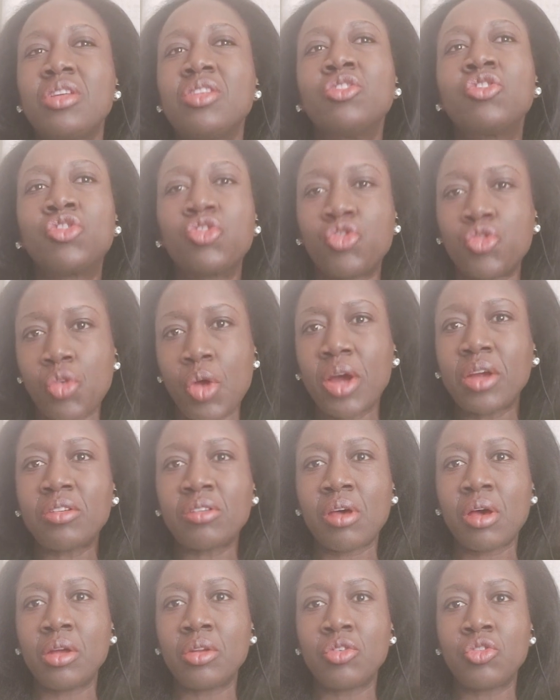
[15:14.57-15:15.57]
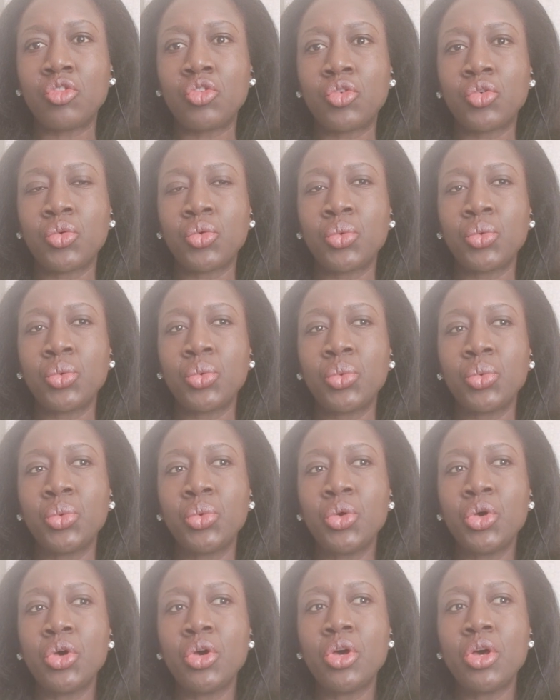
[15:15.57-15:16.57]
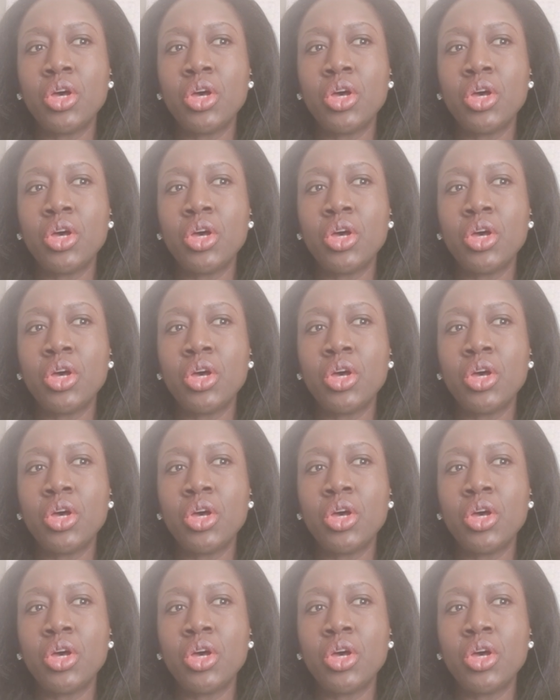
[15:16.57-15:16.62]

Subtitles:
instruct her to